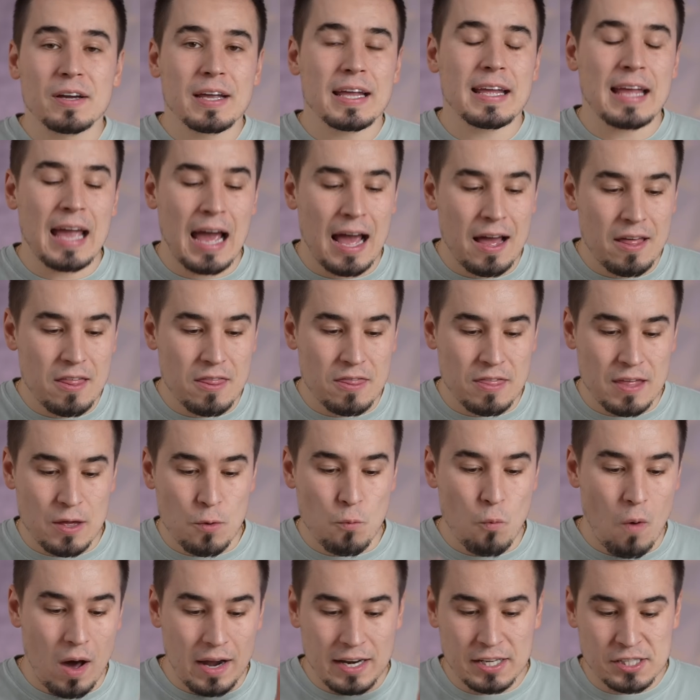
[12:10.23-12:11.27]
looking at the
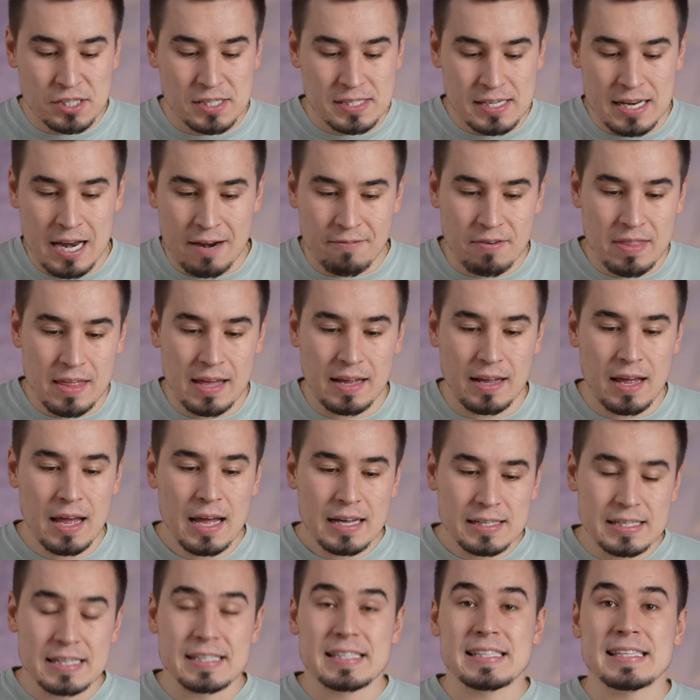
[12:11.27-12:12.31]
wattages and everything
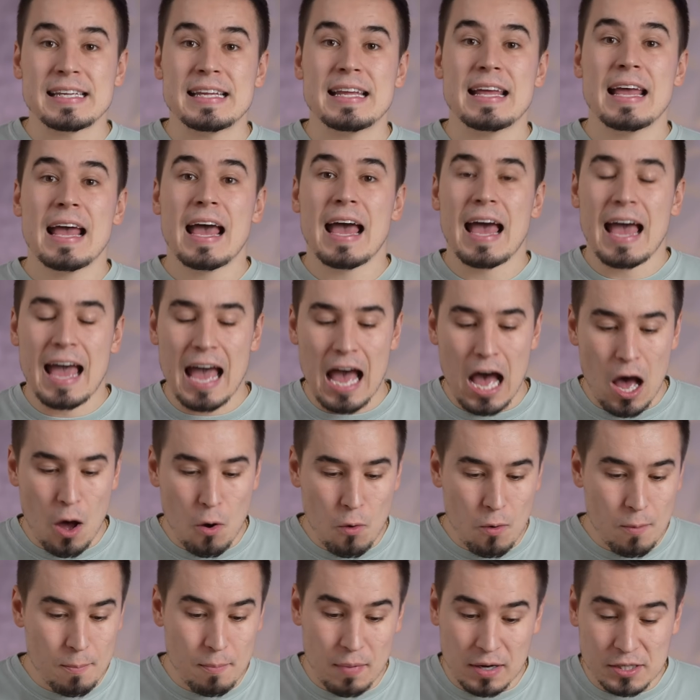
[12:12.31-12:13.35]
to see
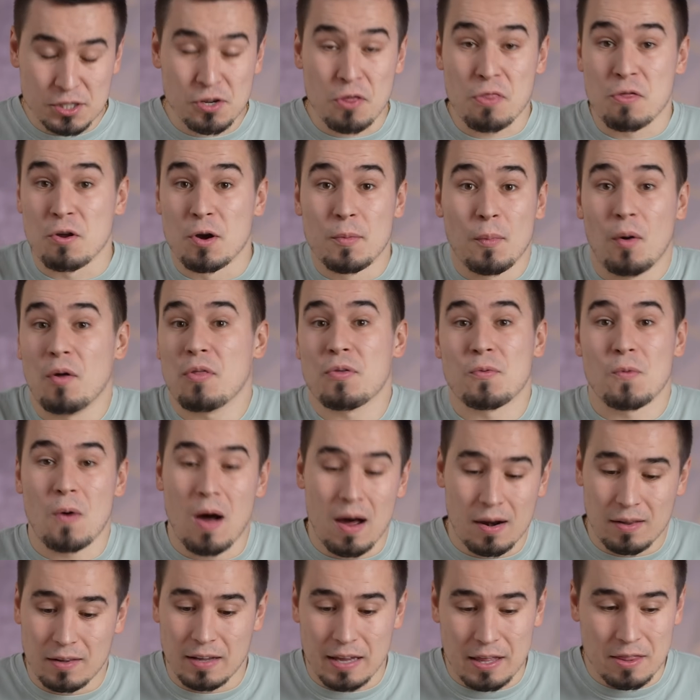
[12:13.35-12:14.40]
how much thermal
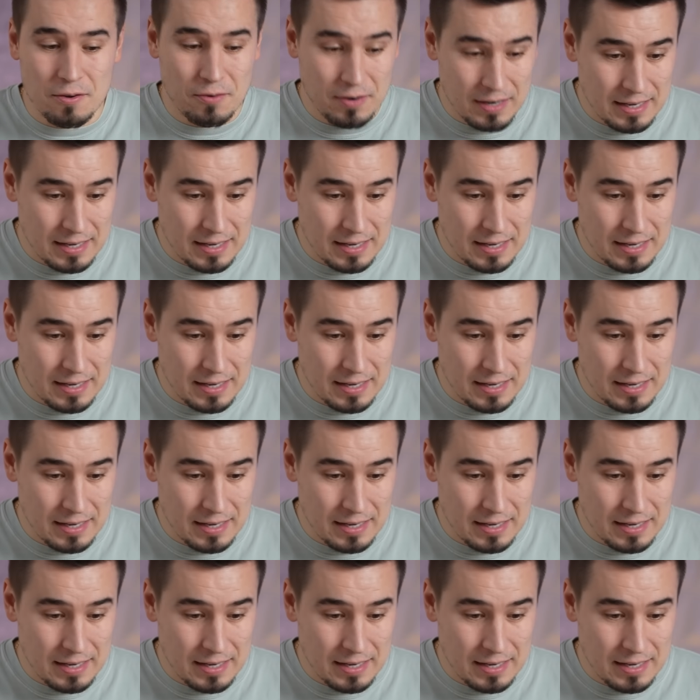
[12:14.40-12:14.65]
throttling there